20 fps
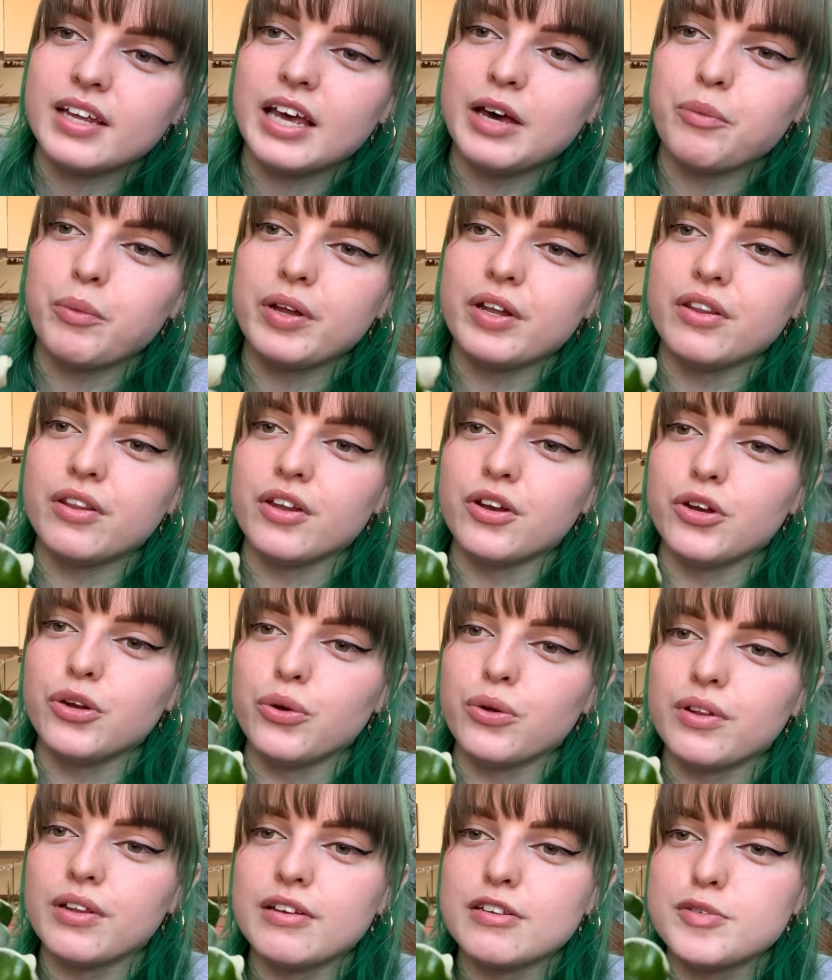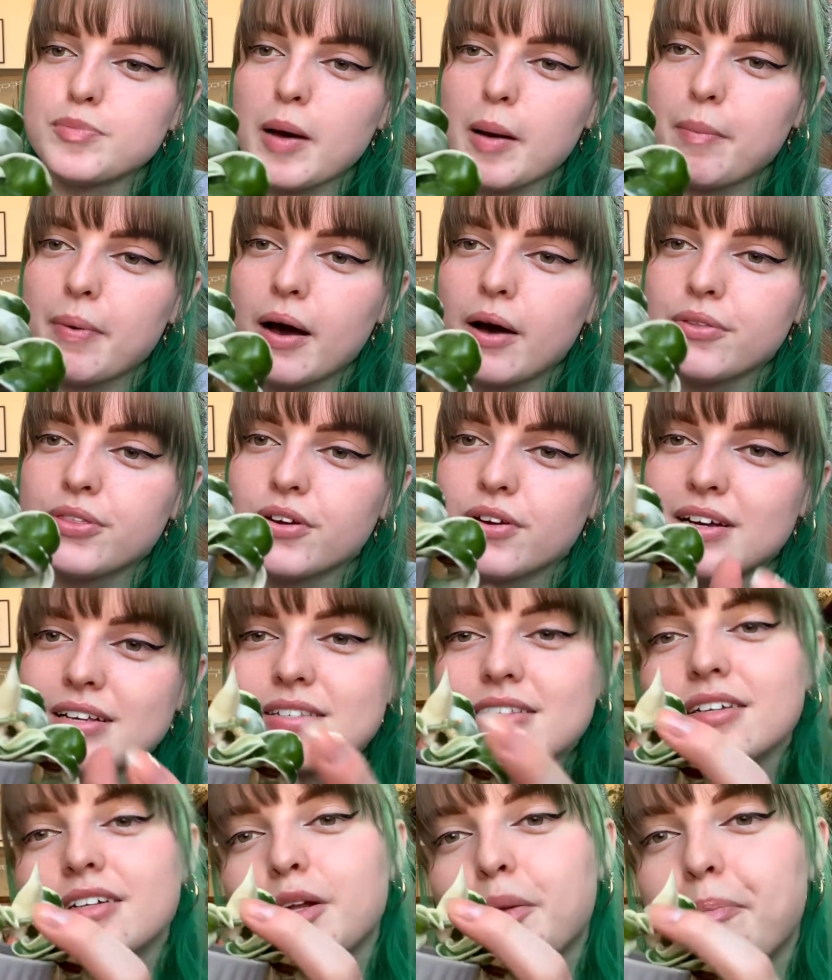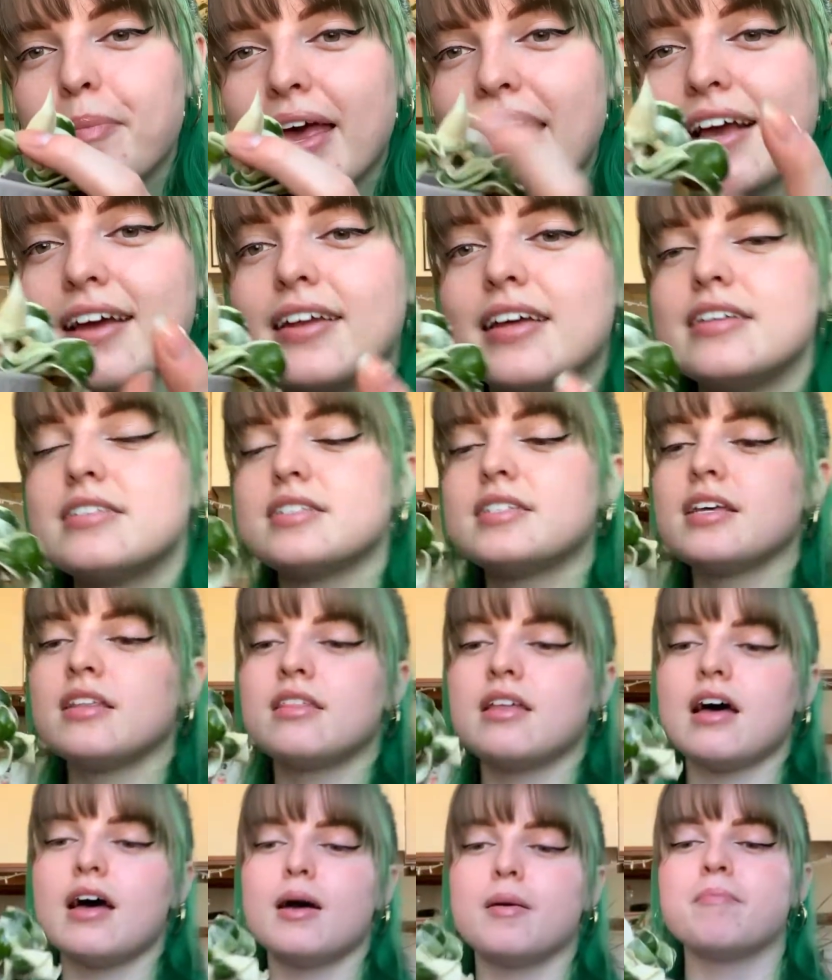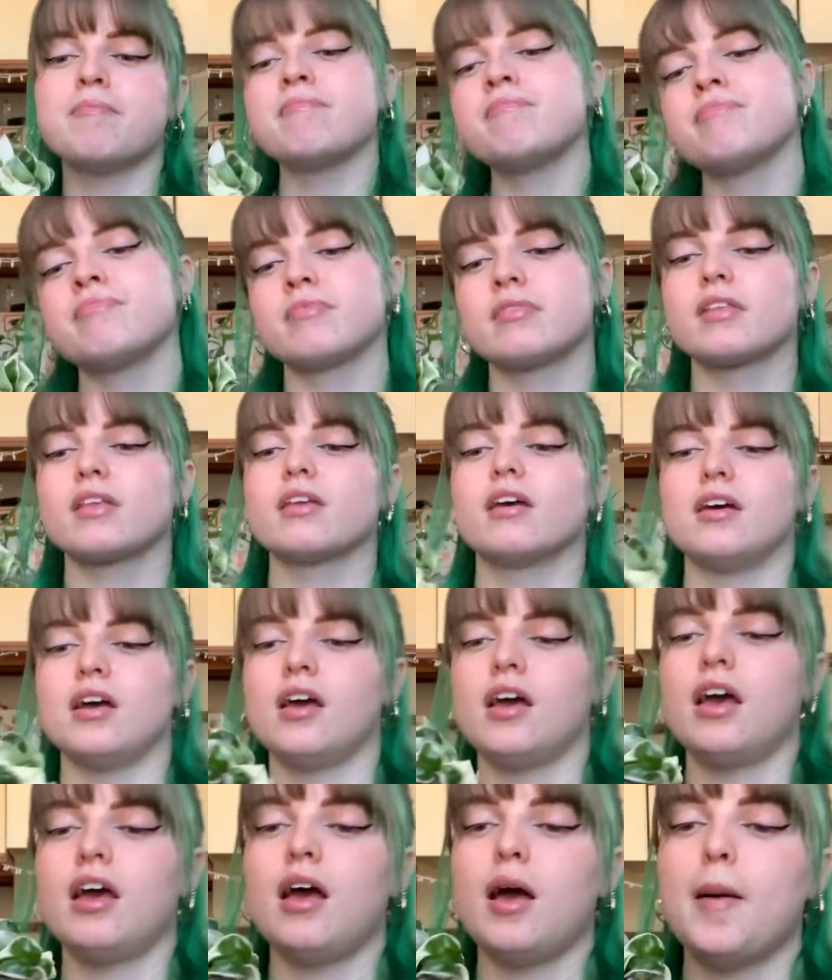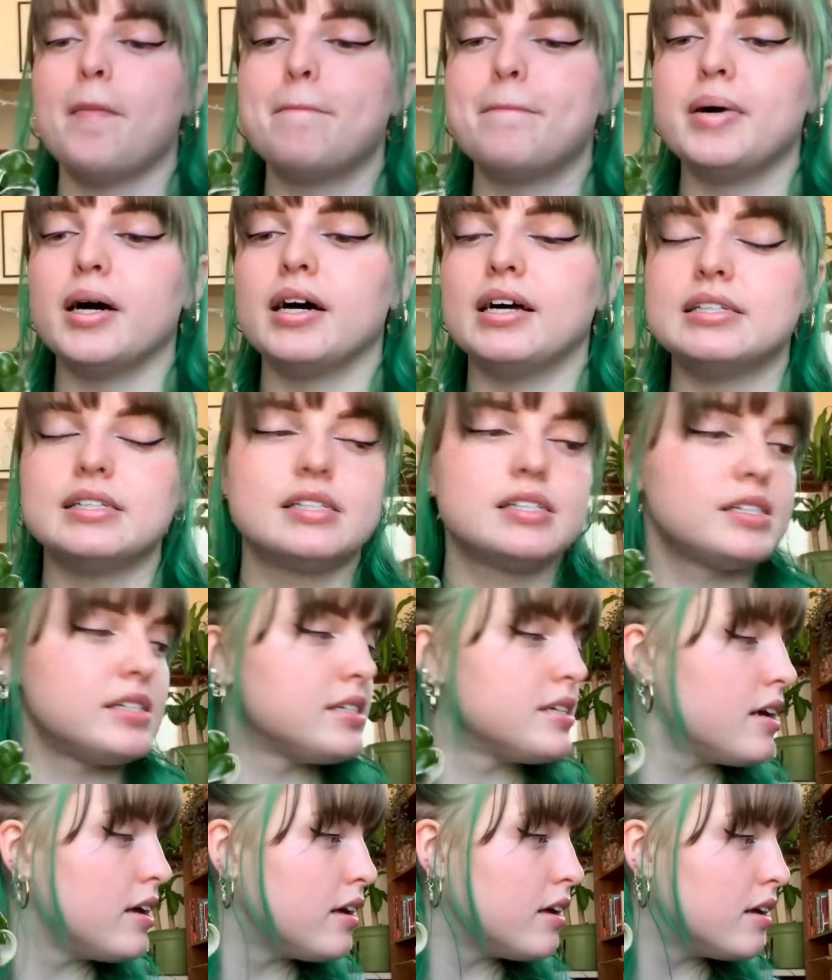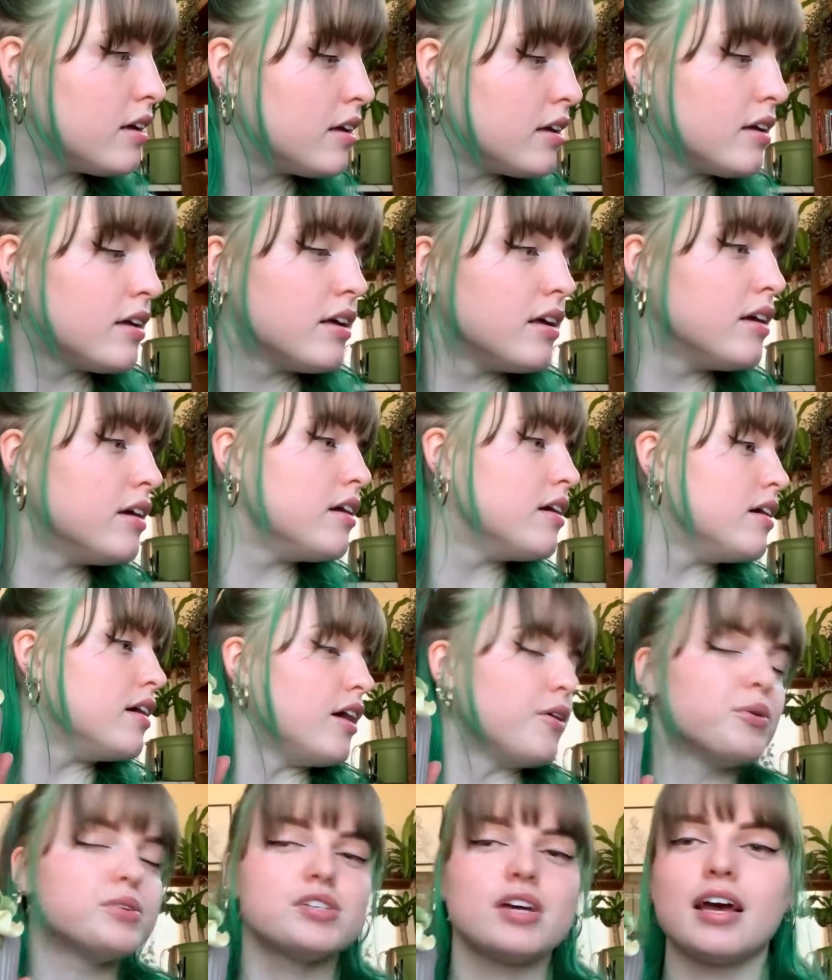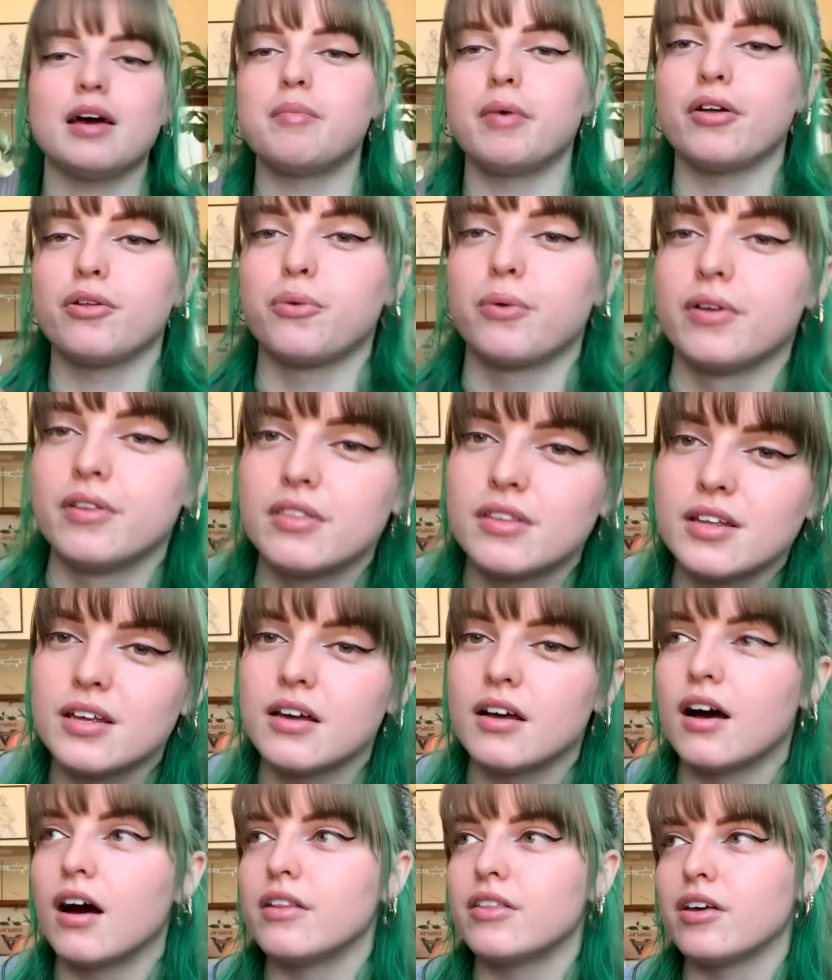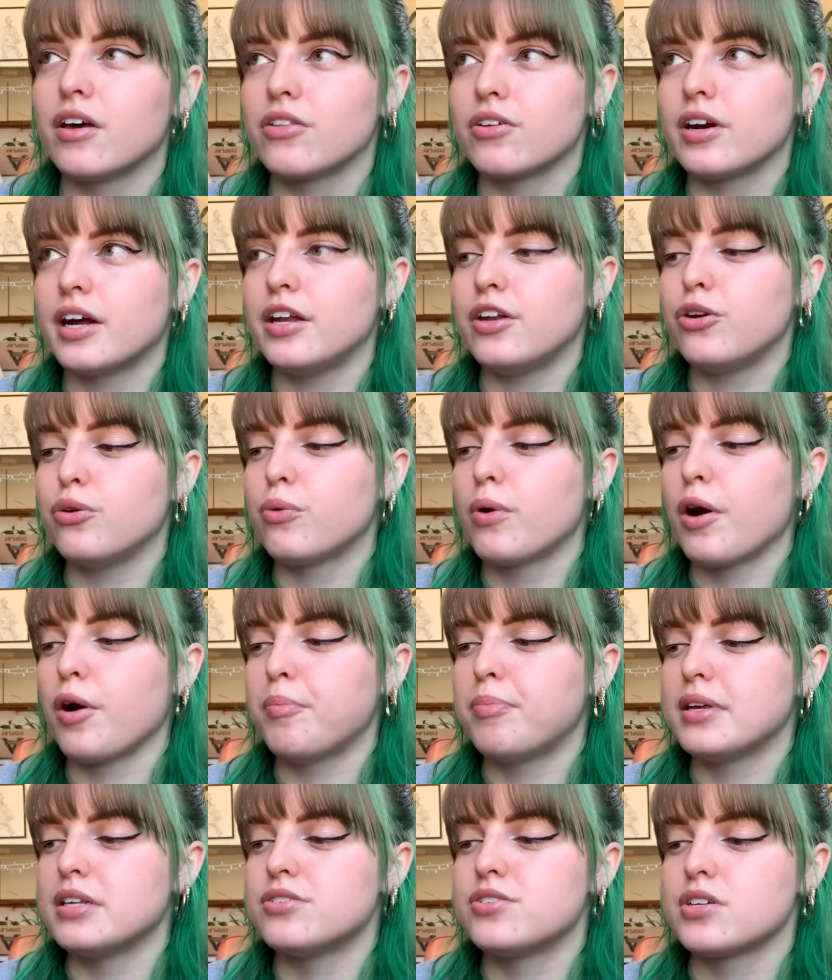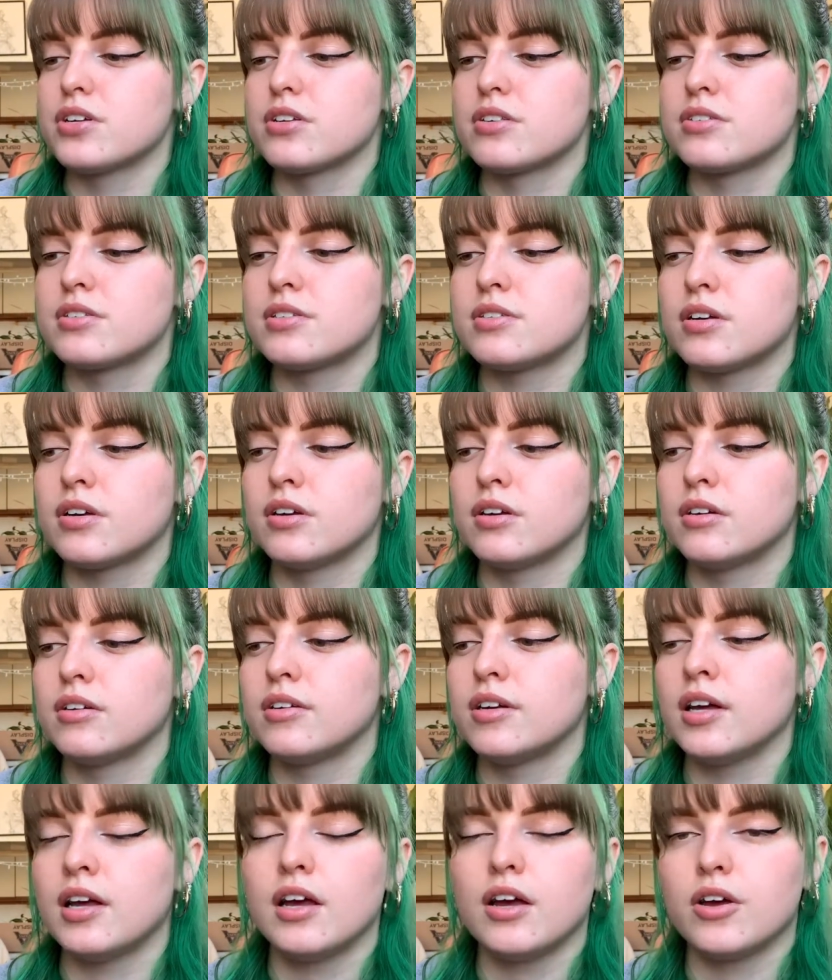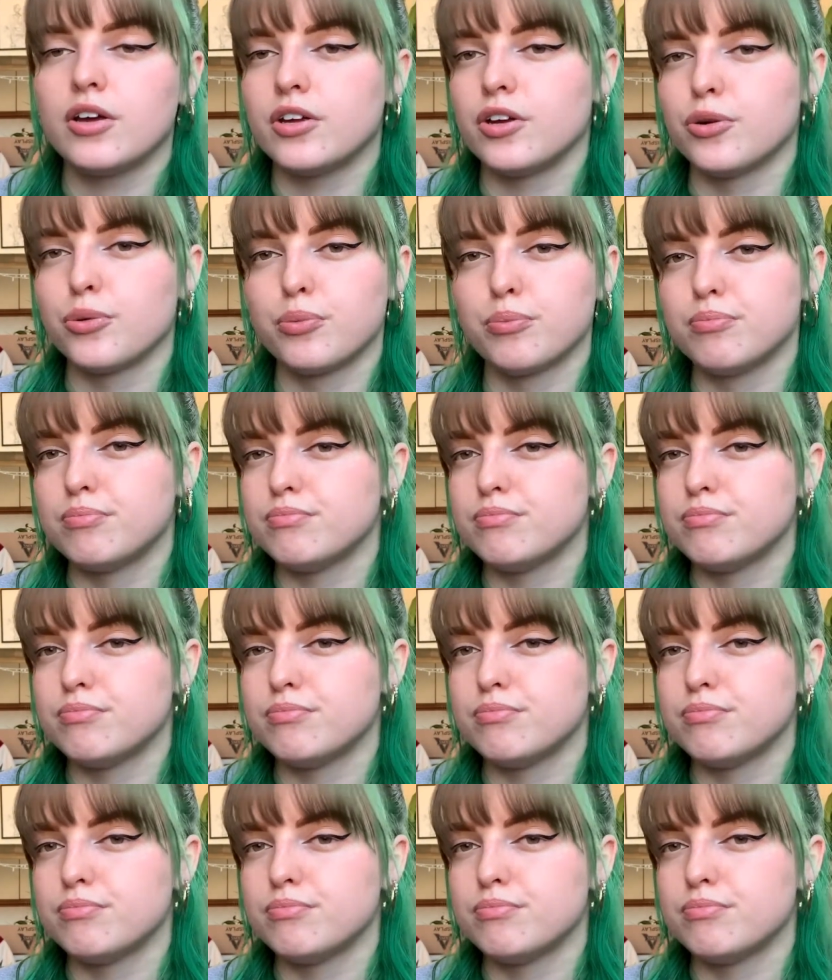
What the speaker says: when the new leaves pop out, there is a little pinkness to them, but I wish I had my other one. The other Hindu rope is just your